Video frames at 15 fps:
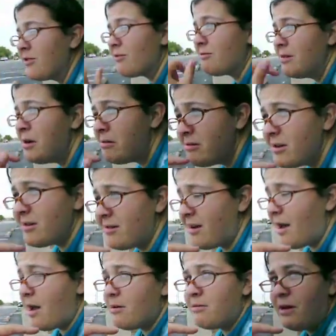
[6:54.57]
And the real reason
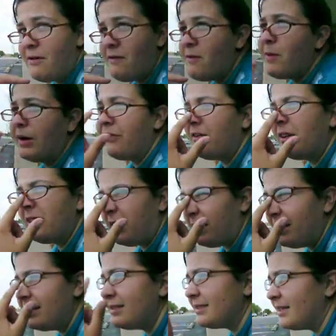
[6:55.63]
I don't have a boyfriend, there
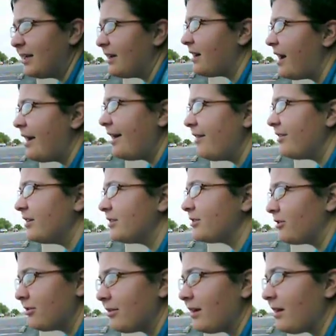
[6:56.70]
isn't a guy on this
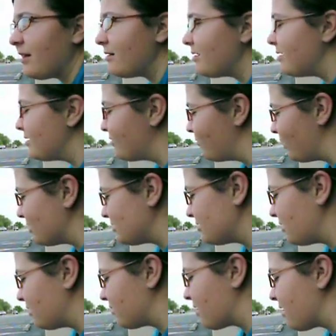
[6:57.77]
earth that can handle my
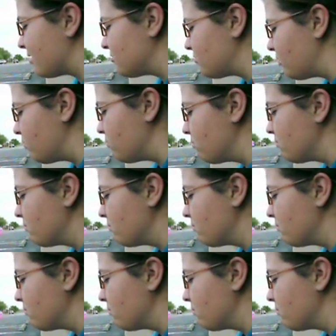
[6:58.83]
sarcasm.